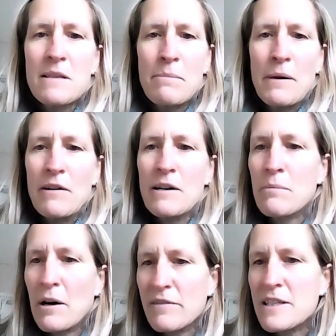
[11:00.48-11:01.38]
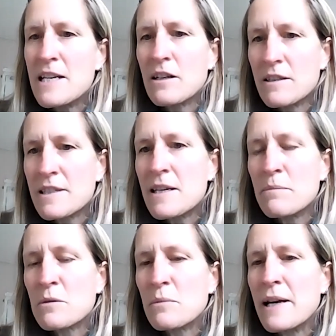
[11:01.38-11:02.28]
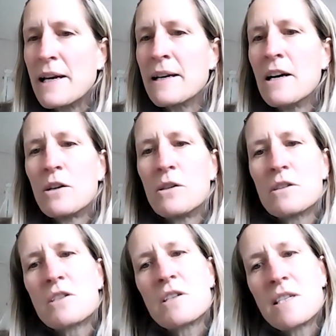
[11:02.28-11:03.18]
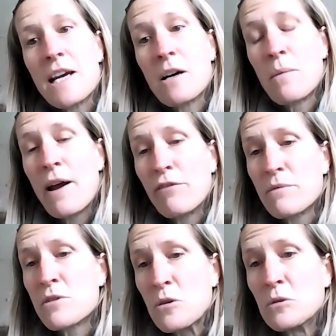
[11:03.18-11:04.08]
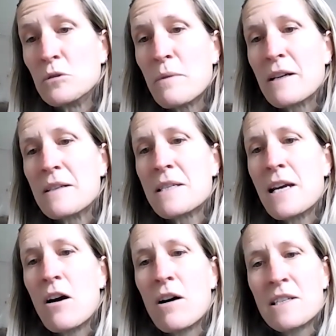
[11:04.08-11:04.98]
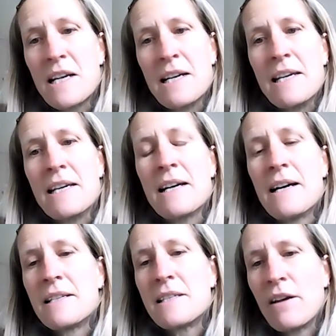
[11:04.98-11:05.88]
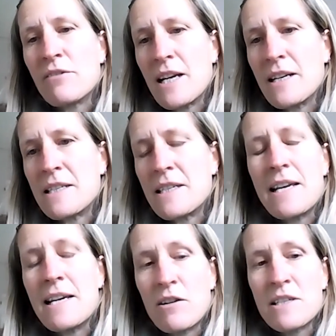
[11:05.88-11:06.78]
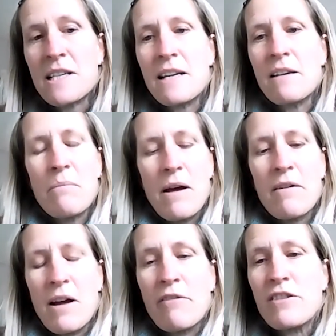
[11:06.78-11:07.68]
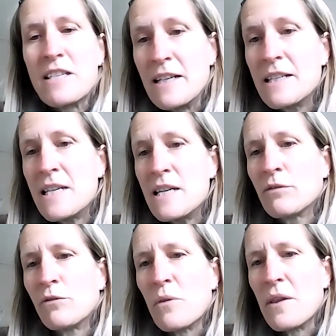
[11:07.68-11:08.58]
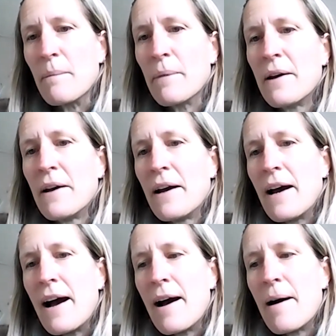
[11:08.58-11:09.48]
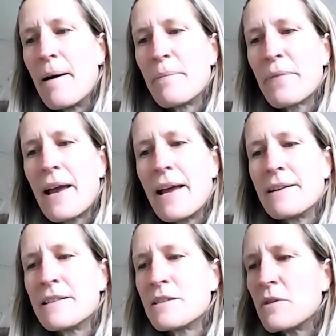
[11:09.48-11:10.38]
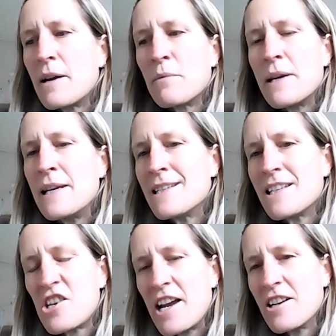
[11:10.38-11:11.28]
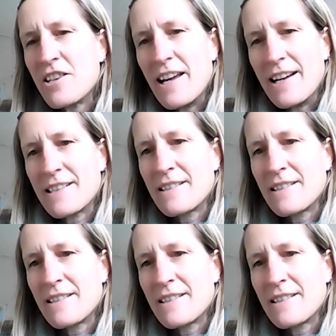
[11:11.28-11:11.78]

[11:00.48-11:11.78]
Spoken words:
the period poverty concept where girls are staying away from school because there aren't any there aren't any facilities for them. And we need to change that.